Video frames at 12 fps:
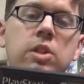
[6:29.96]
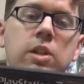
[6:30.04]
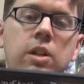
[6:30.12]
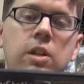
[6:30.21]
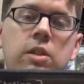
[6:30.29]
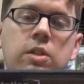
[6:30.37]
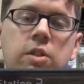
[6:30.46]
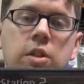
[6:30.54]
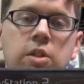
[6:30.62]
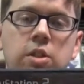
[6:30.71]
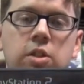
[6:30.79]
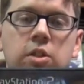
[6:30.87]
is
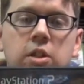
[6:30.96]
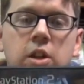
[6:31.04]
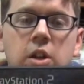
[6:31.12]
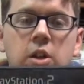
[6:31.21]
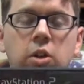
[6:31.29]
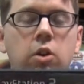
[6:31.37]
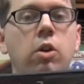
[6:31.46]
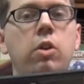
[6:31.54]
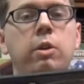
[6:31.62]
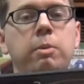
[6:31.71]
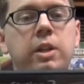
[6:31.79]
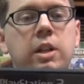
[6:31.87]
this
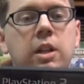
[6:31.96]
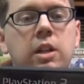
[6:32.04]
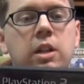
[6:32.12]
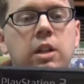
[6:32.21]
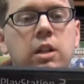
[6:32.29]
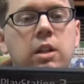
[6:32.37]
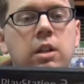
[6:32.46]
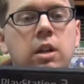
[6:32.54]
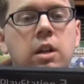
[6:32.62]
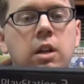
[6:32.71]
girl in a bikini